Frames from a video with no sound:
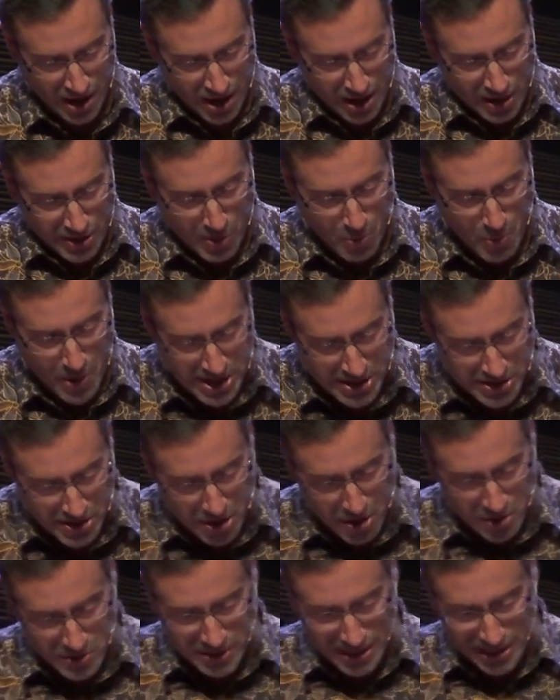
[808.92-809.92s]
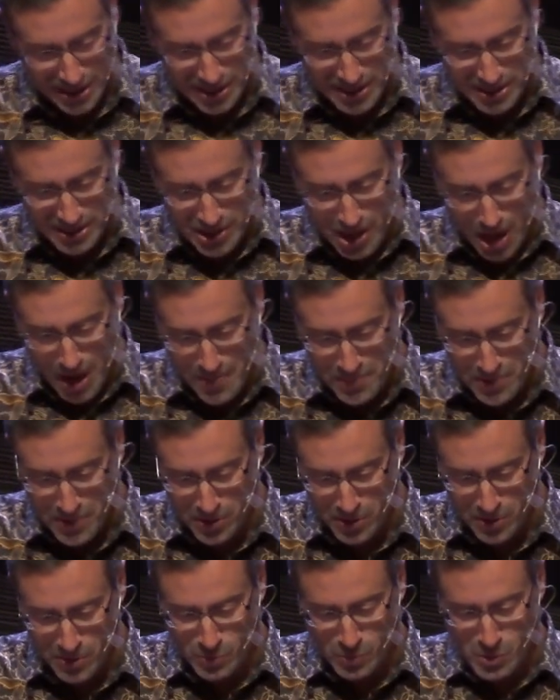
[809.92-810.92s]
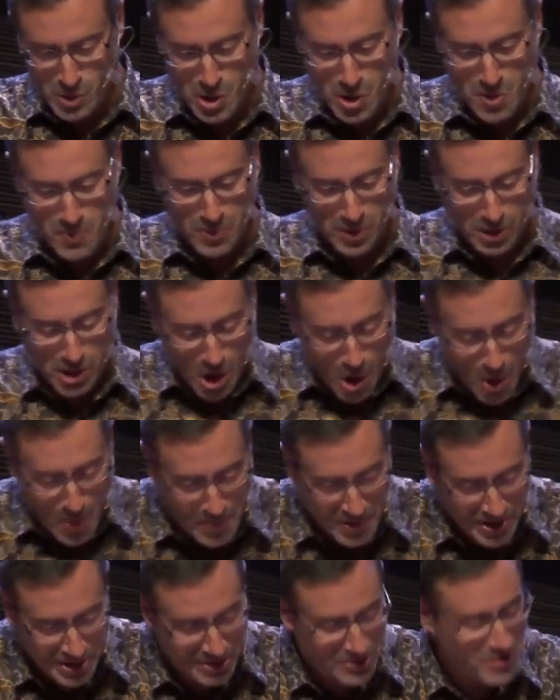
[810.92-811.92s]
The windows in its upper room were opened.